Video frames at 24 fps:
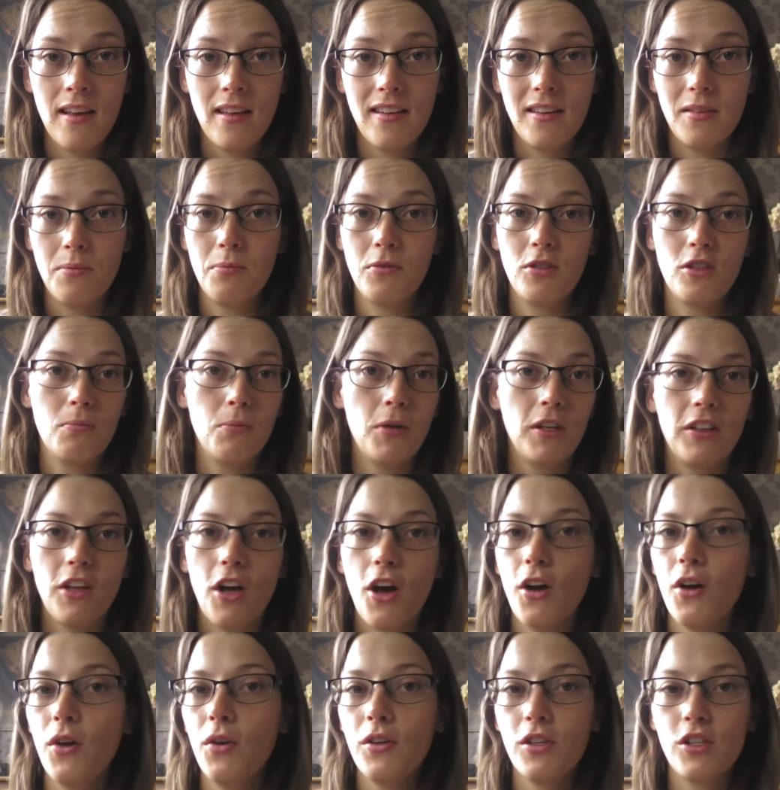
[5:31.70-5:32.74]
It's just putting
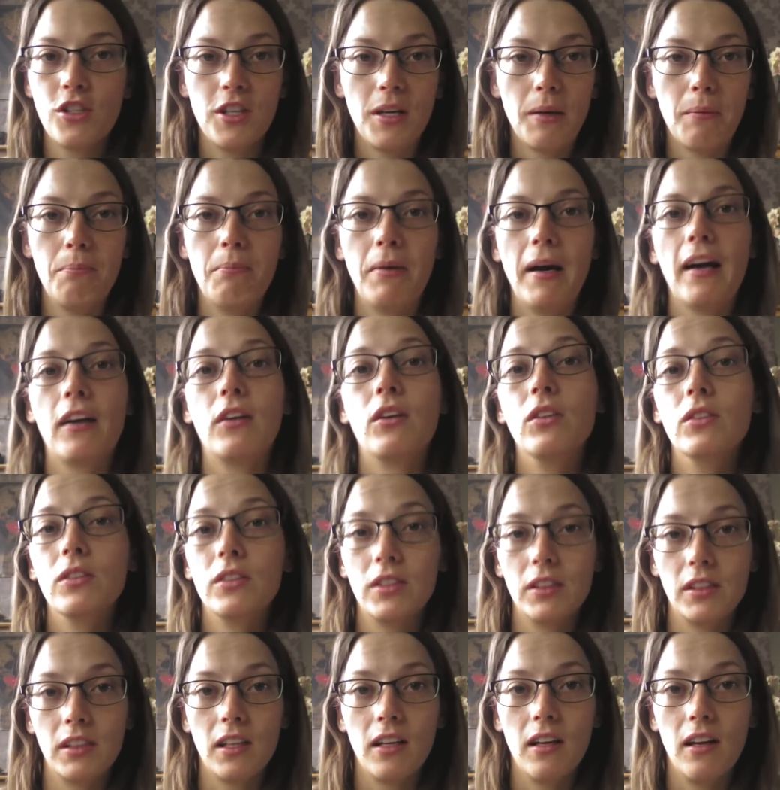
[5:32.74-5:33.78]
the ownership back
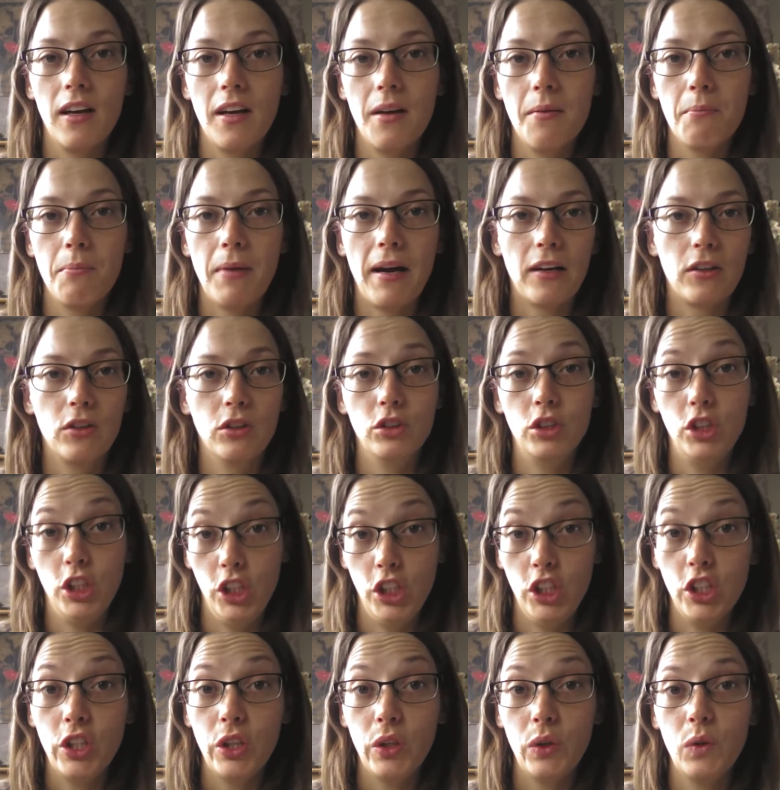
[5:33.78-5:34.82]
onto the client, back onto
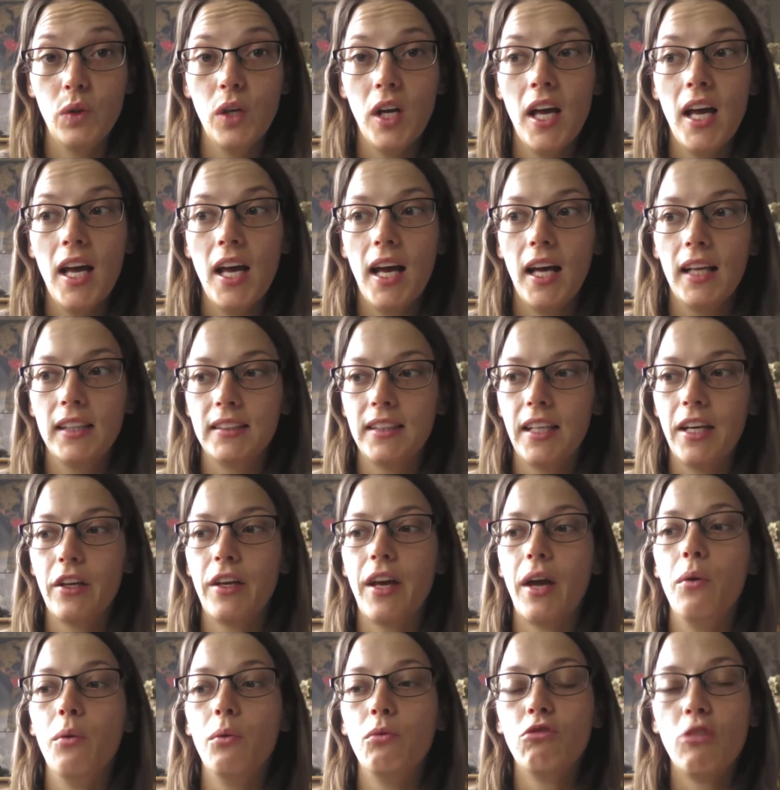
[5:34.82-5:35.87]
you, and saying,
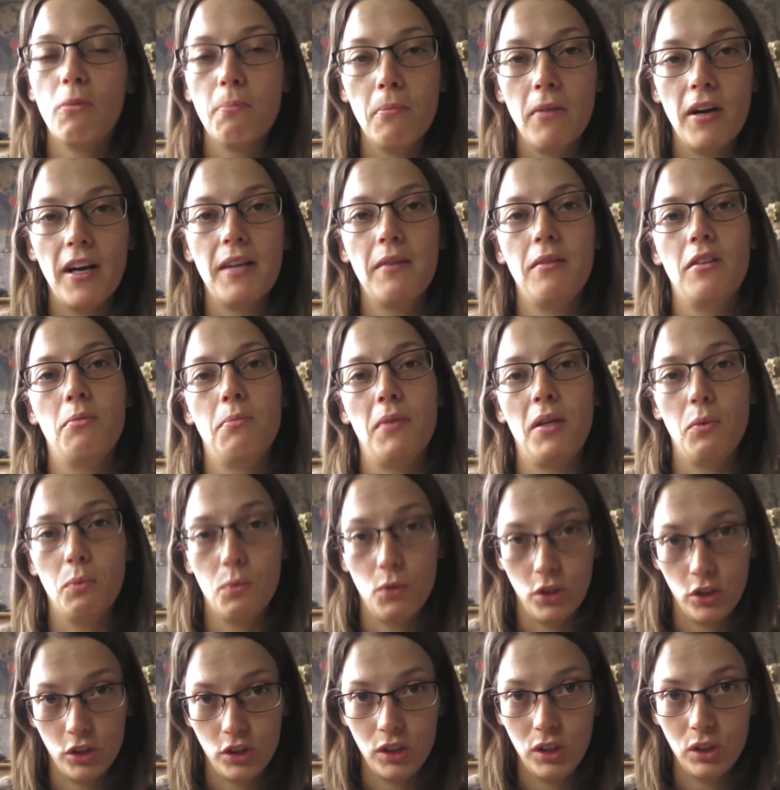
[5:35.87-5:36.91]
okay, remind me,
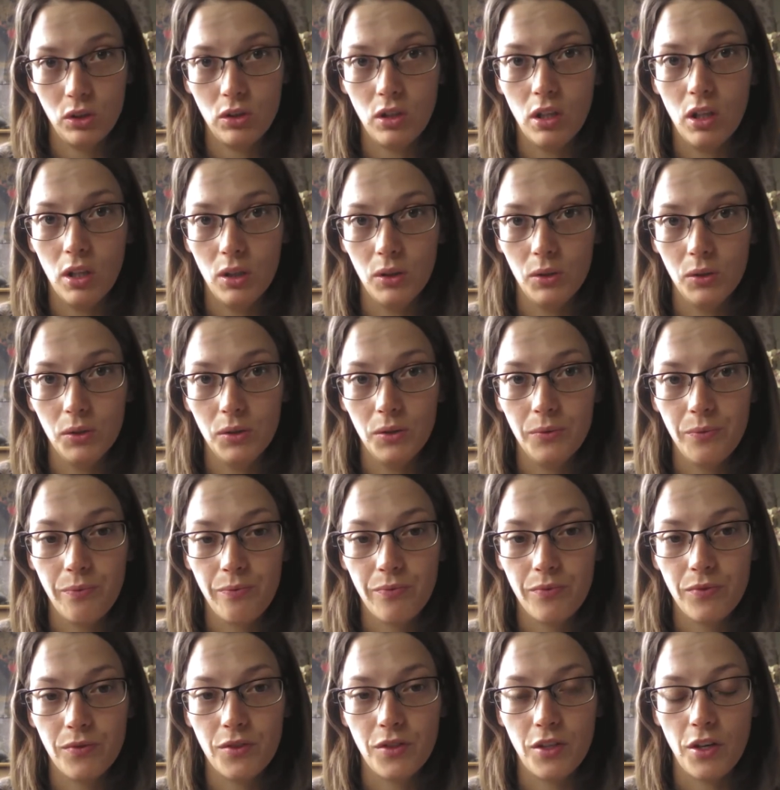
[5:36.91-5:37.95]
what's your goal?
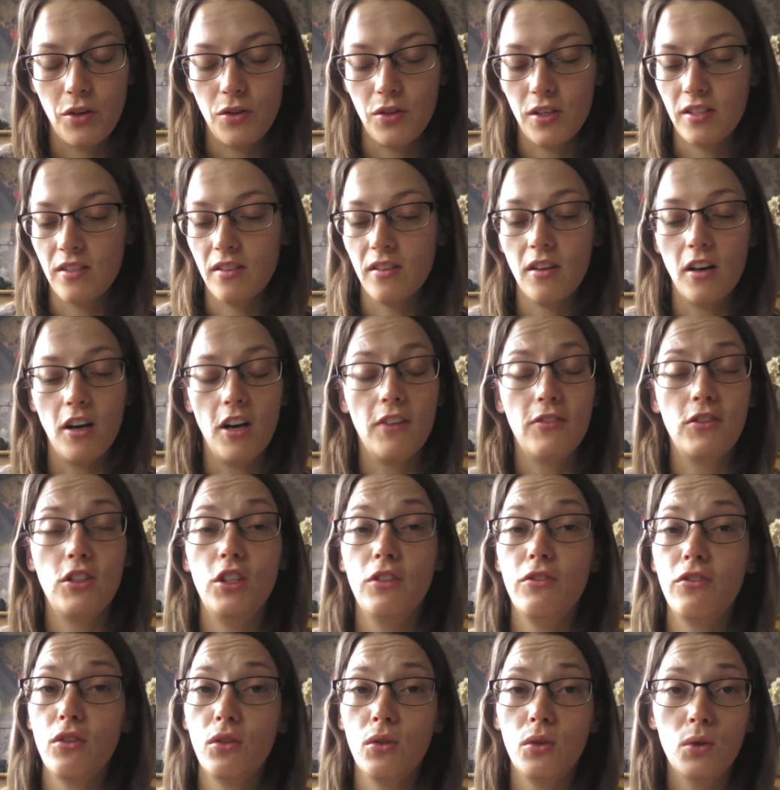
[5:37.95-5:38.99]
So this is after
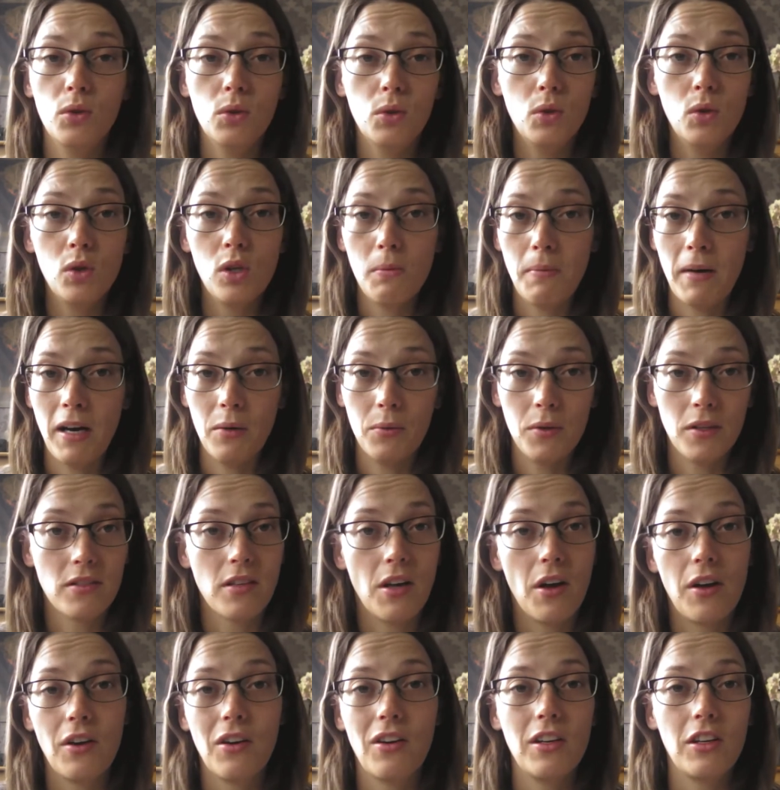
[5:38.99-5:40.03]
you've thought all about what's
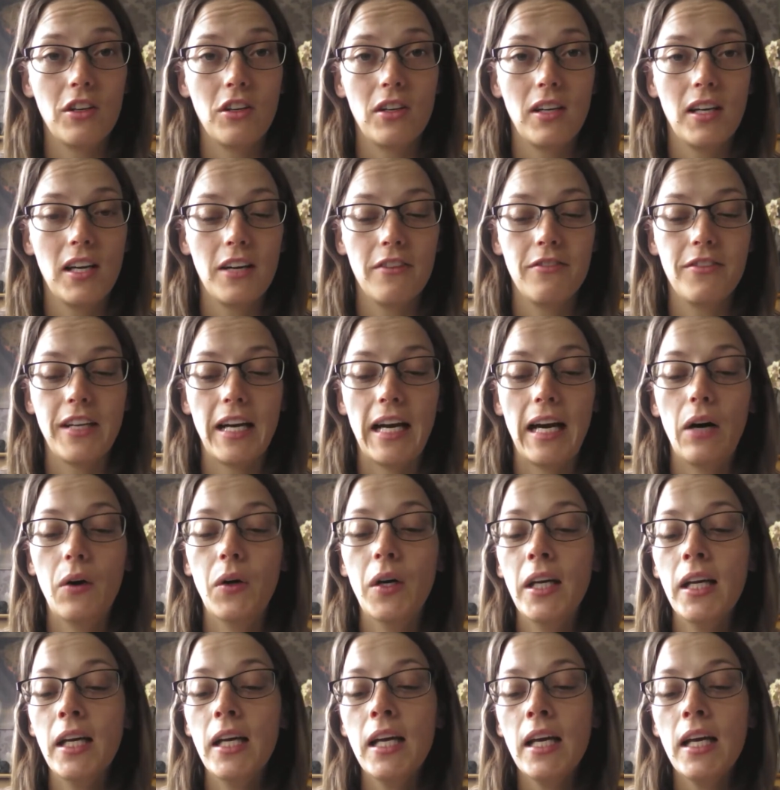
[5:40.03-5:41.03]
going on in your life now.